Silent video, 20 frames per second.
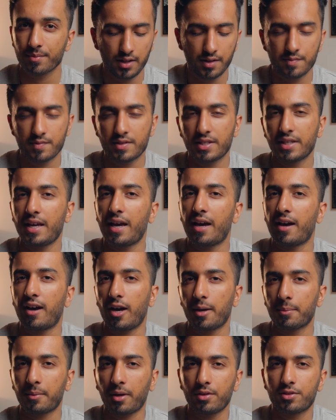So yeah,
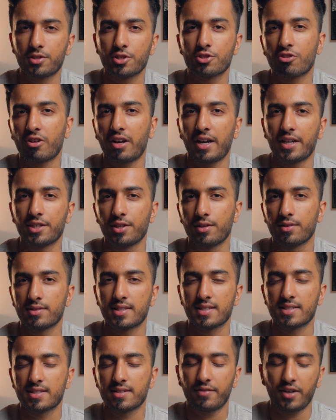I'm going to try and use
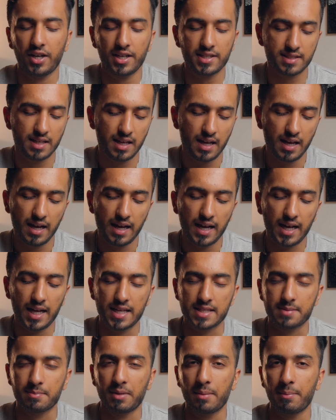this device
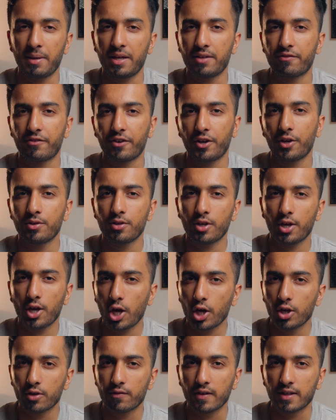as my main phone
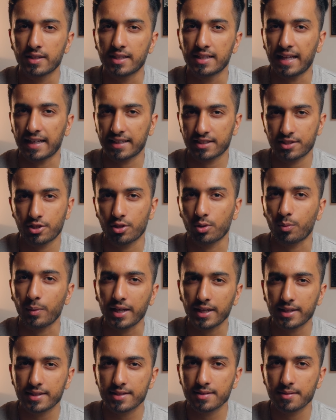over the next 2
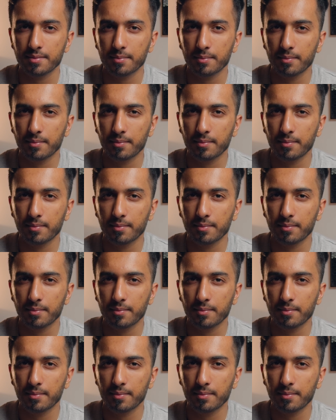weeks,